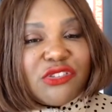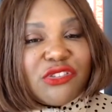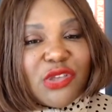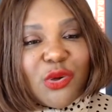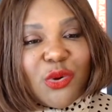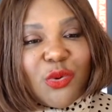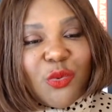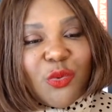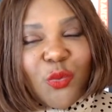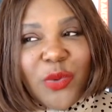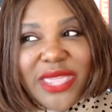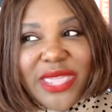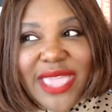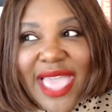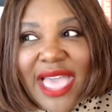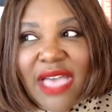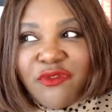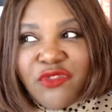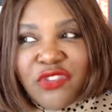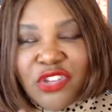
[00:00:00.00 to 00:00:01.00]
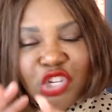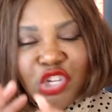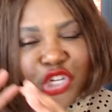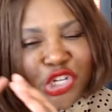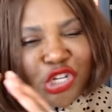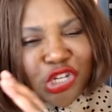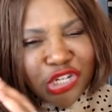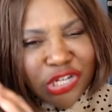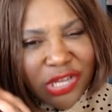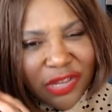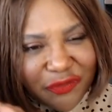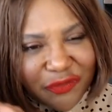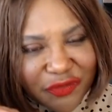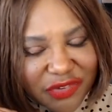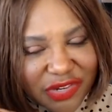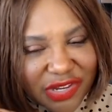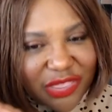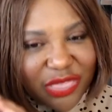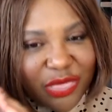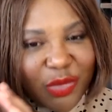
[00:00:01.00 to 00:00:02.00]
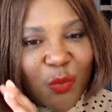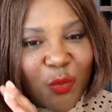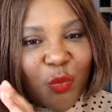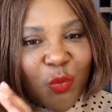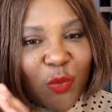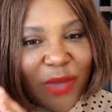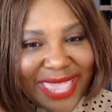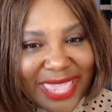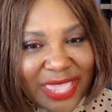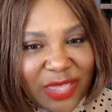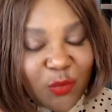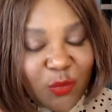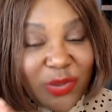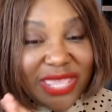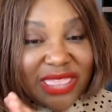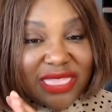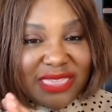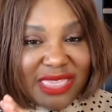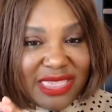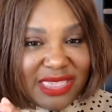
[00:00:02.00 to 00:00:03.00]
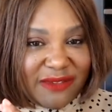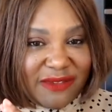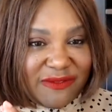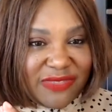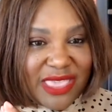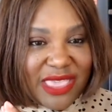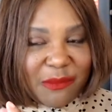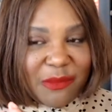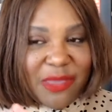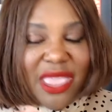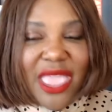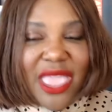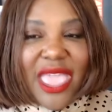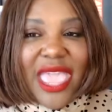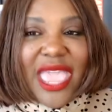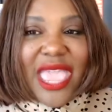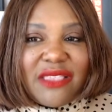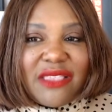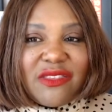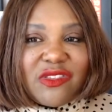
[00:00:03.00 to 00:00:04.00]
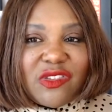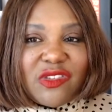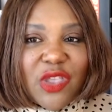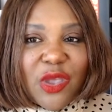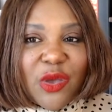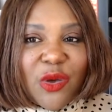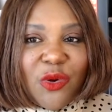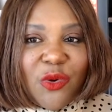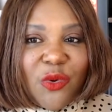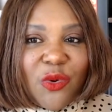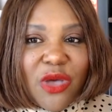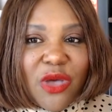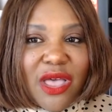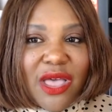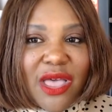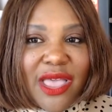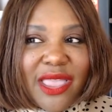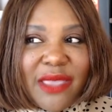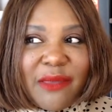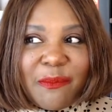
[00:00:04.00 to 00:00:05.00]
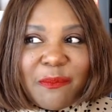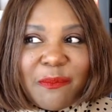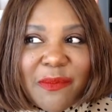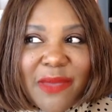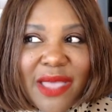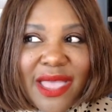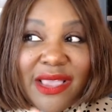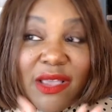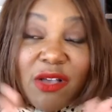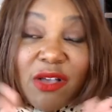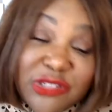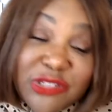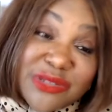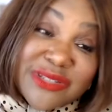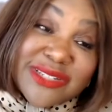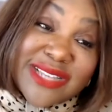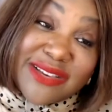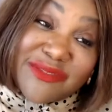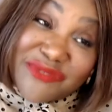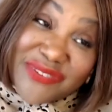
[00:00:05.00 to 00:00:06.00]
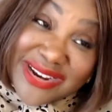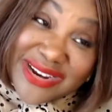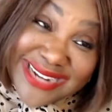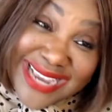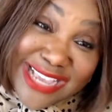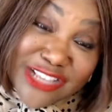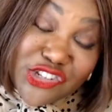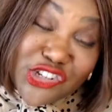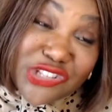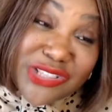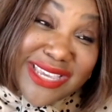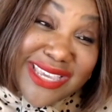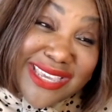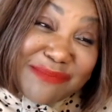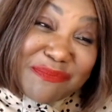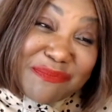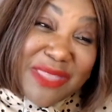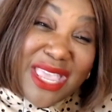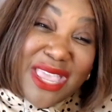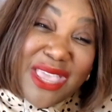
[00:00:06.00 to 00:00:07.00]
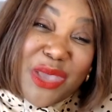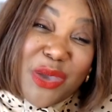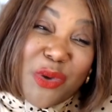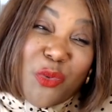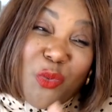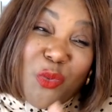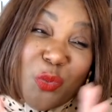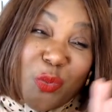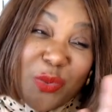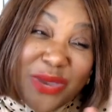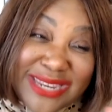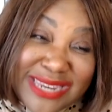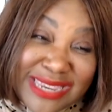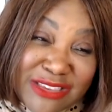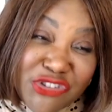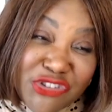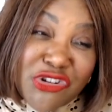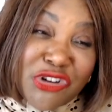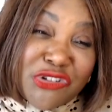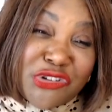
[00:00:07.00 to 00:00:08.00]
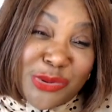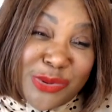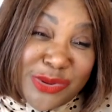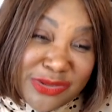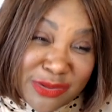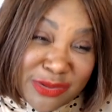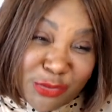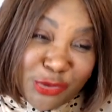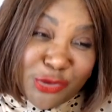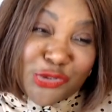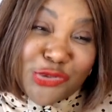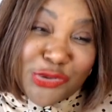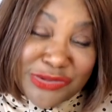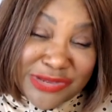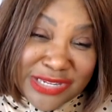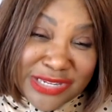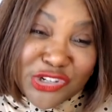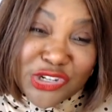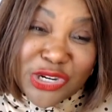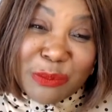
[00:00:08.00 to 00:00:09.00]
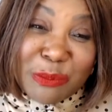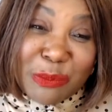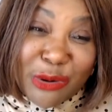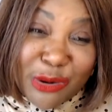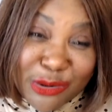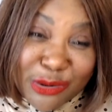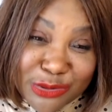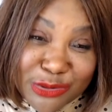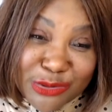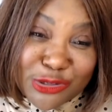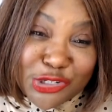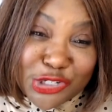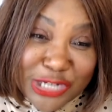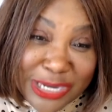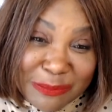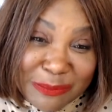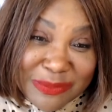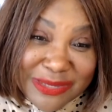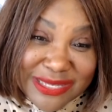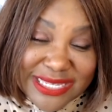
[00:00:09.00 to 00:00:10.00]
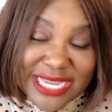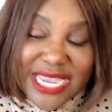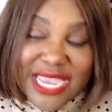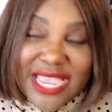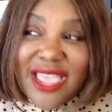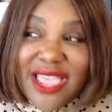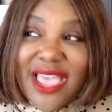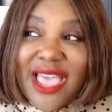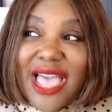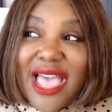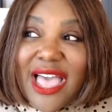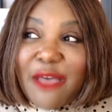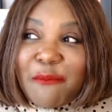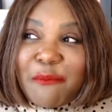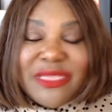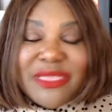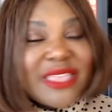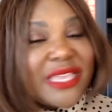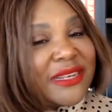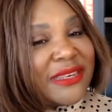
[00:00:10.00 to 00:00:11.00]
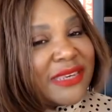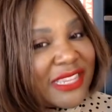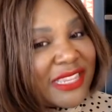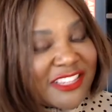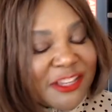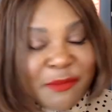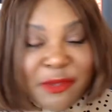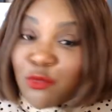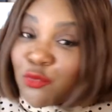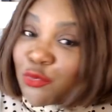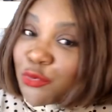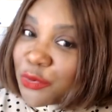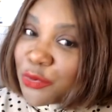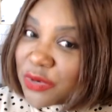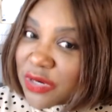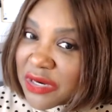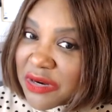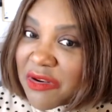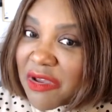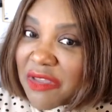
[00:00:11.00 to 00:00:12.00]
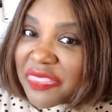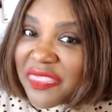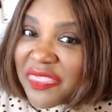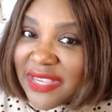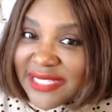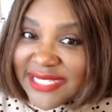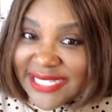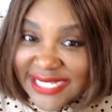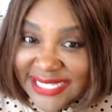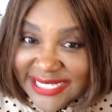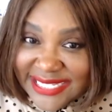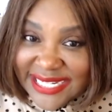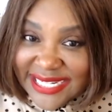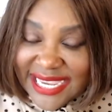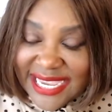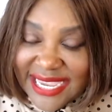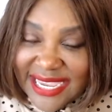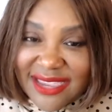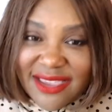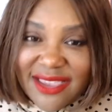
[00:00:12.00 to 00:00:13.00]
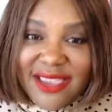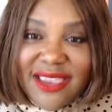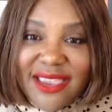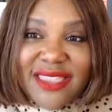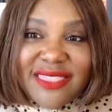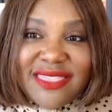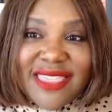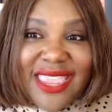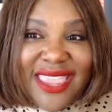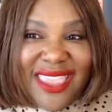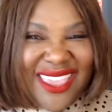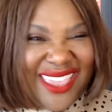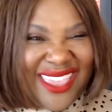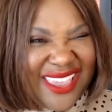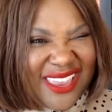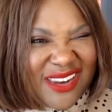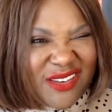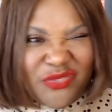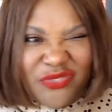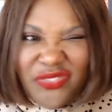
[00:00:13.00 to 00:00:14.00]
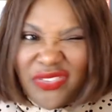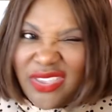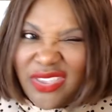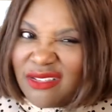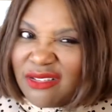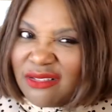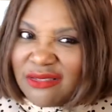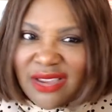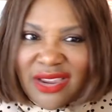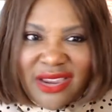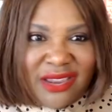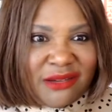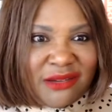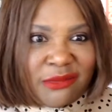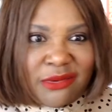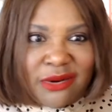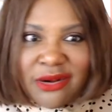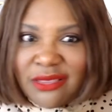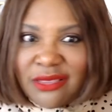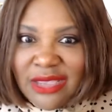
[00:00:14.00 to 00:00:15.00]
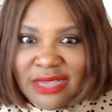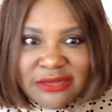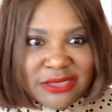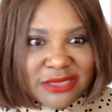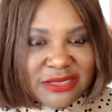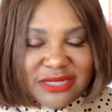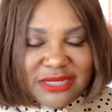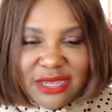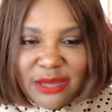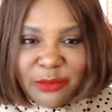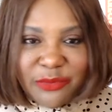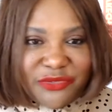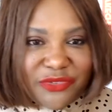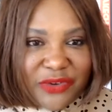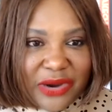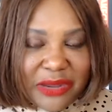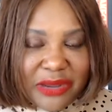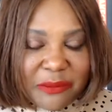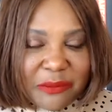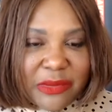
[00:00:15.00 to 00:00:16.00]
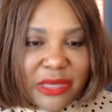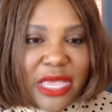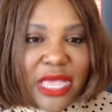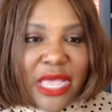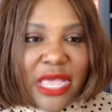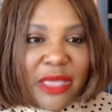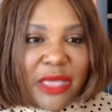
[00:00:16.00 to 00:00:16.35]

Mm-hmm. So we have to shift the way we think of them. And so I also said, financially, we need to start doing some more strategic partnerships, but they need to be rooted in authenticity. They can't feel like, where did that just come from?